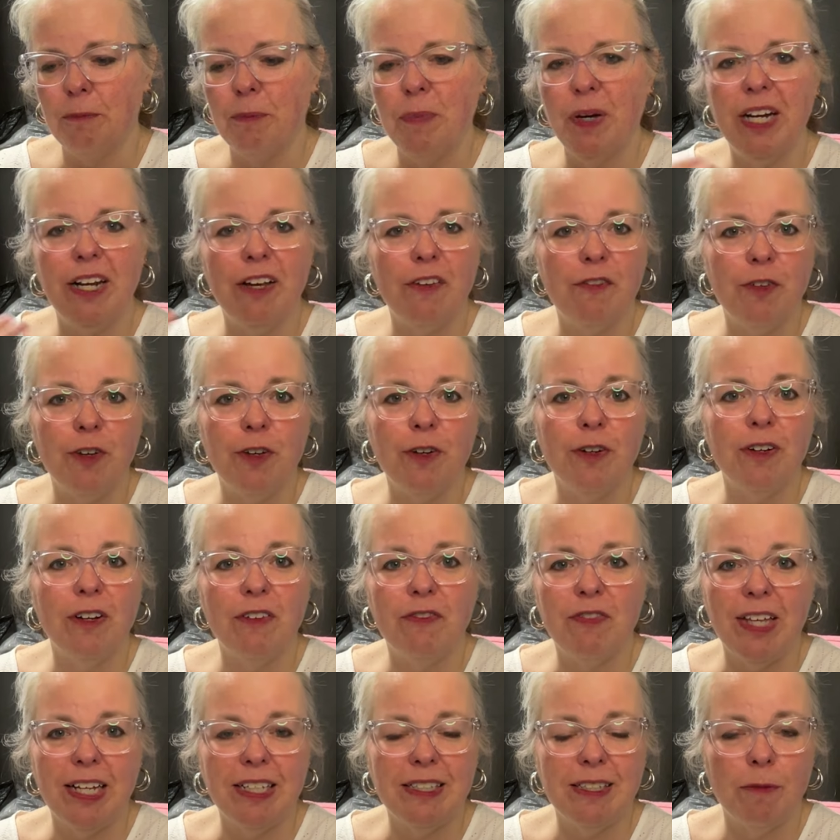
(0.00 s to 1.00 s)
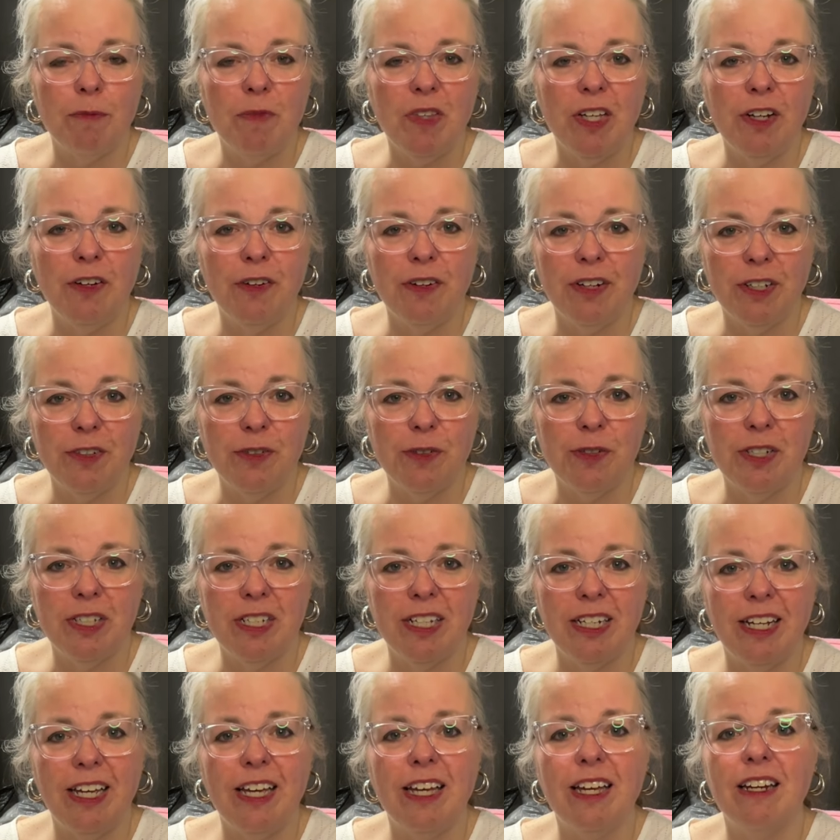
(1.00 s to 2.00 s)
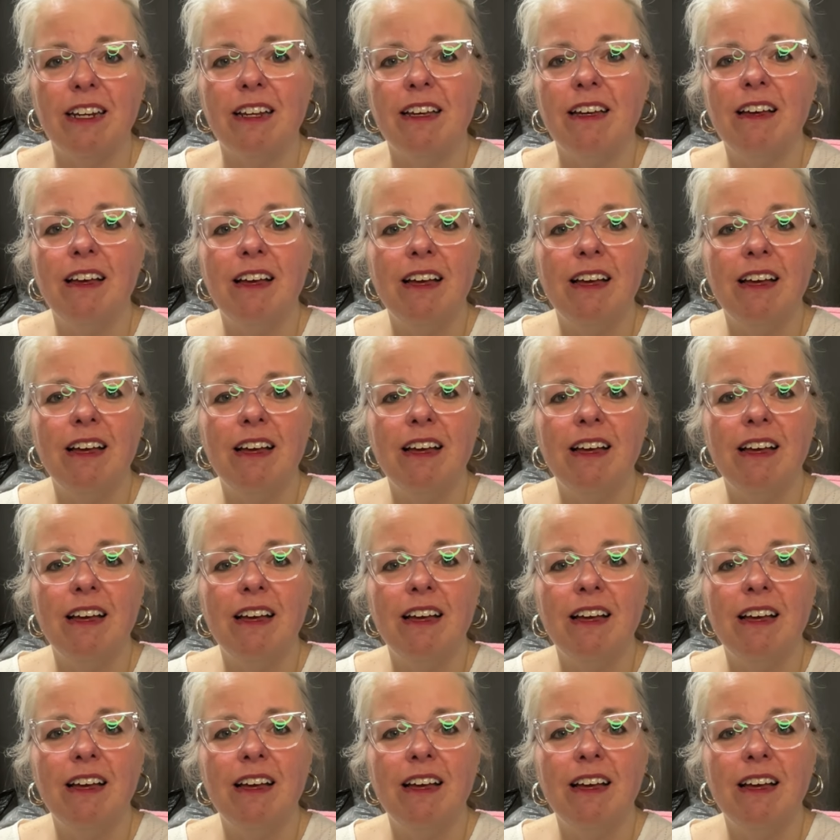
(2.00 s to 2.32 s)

But if you're if that's something you're interested in,